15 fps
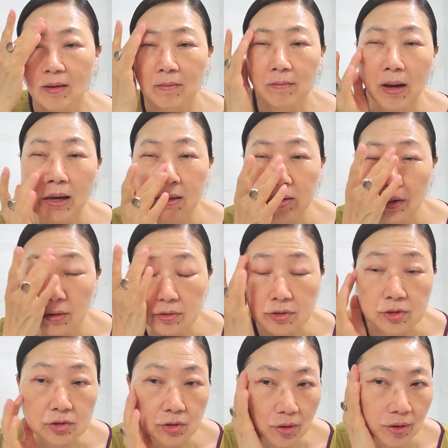my
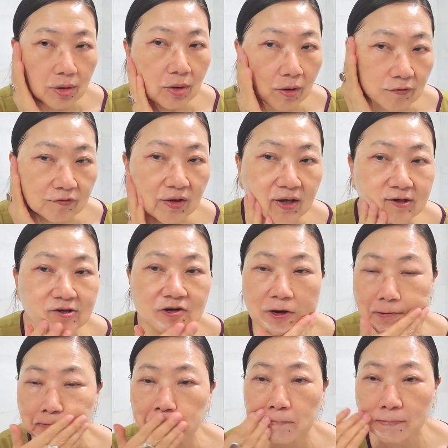concern of
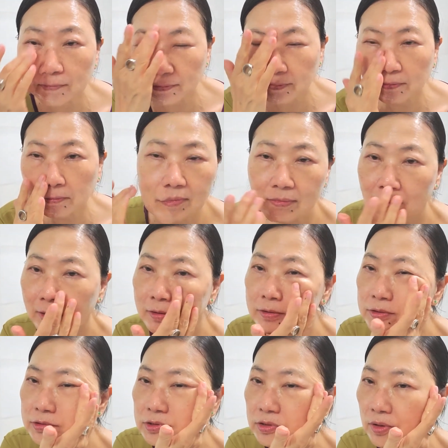aging.
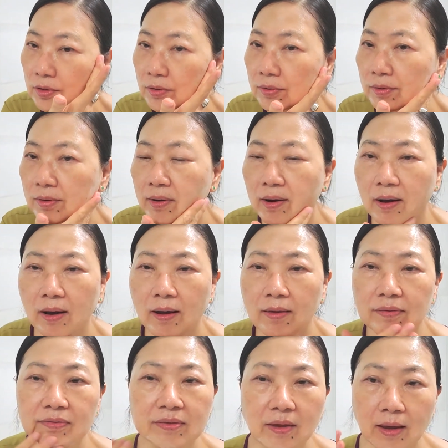So,
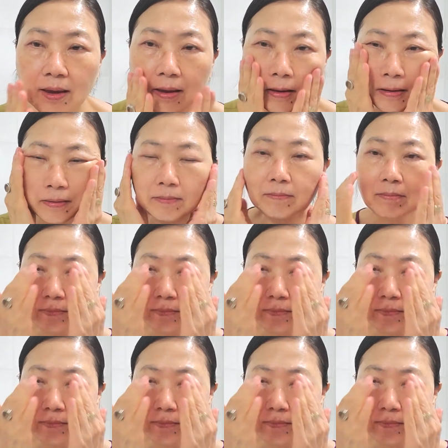and then